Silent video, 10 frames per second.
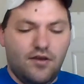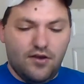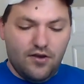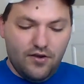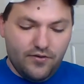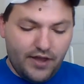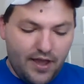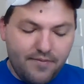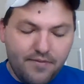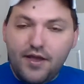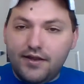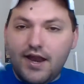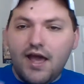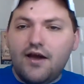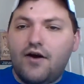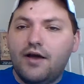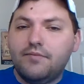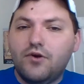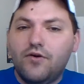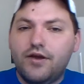Okay, now
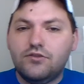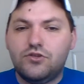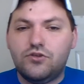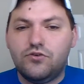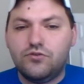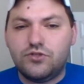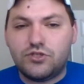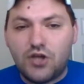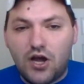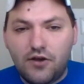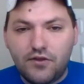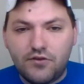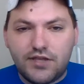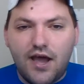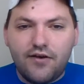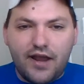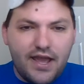I'm going to solve those out.